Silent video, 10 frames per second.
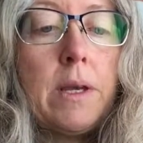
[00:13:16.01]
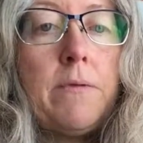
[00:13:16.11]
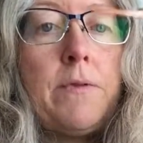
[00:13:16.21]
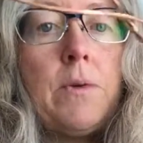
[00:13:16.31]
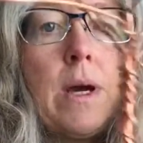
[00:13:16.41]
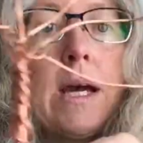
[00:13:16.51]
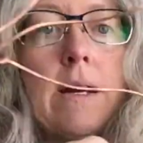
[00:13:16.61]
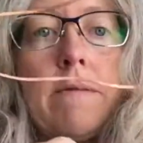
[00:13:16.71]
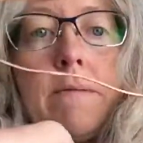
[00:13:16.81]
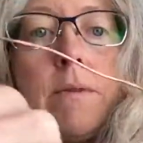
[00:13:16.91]
if you
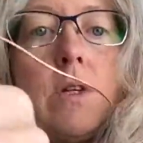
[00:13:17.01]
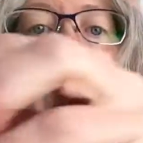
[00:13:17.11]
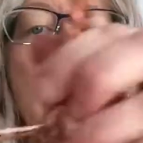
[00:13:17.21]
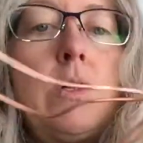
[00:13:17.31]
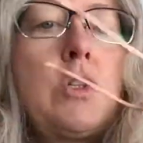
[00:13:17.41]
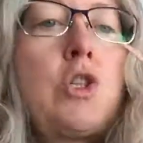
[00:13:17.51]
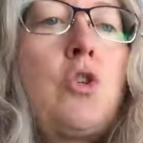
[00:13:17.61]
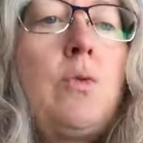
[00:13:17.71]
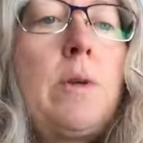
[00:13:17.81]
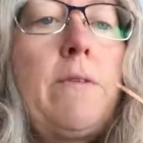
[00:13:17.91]

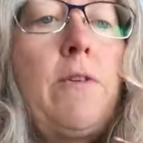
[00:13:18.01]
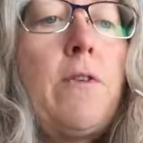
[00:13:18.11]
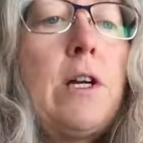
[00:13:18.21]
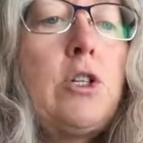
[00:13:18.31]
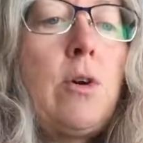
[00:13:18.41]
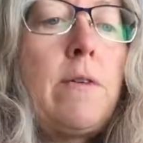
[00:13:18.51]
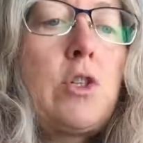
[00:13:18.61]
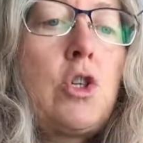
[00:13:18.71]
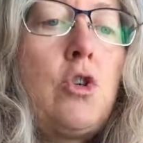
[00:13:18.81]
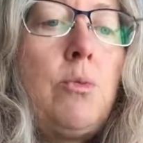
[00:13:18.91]
find you have
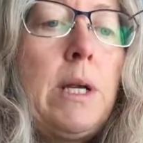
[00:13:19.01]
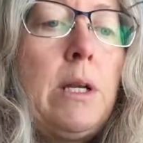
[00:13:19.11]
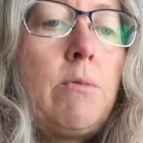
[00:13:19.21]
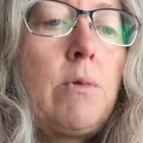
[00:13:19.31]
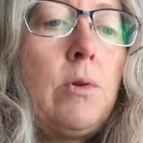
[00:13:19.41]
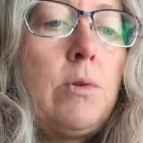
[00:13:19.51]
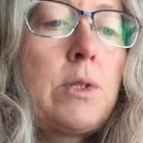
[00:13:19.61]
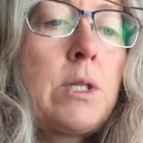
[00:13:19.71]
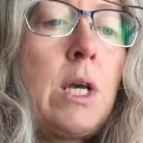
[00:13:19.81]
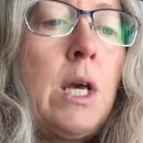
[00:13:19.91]
too many roots,